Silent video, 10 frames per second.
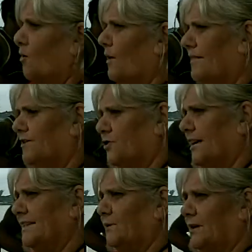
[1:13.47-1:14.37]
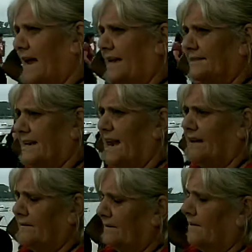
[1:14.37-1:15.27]
When the trees were cut
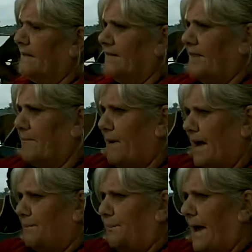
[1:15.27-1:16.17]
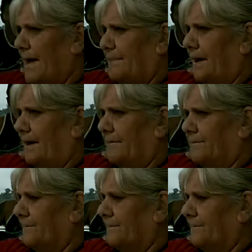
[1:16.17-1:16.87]
down, they made paper.